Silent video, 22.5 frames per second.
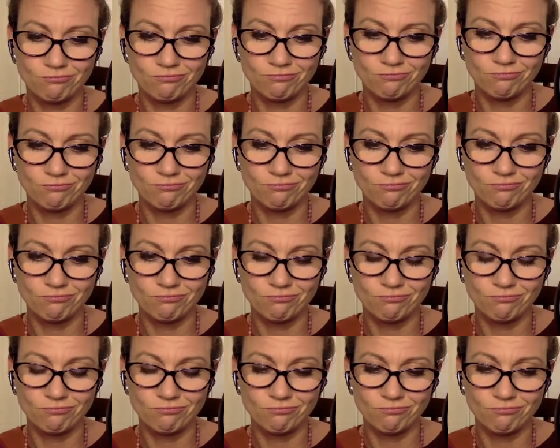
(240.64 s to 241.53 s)

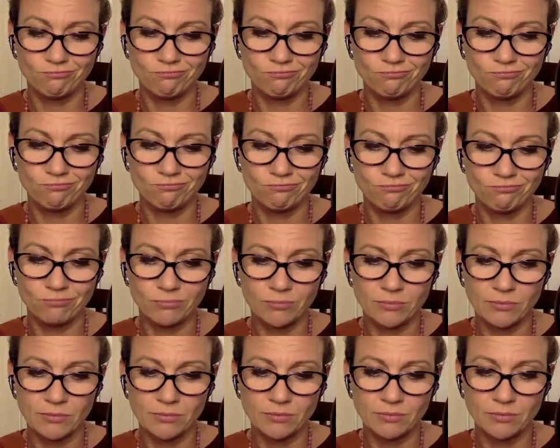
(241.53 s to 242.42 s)

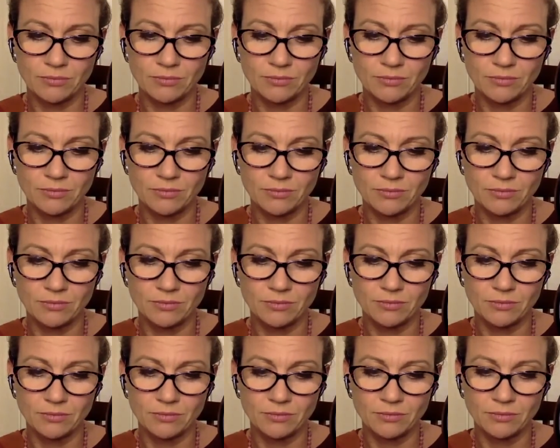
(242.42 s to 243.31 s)

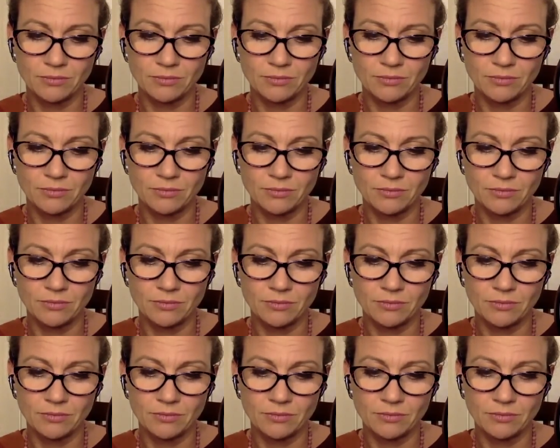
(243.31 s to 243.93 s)
[no speech]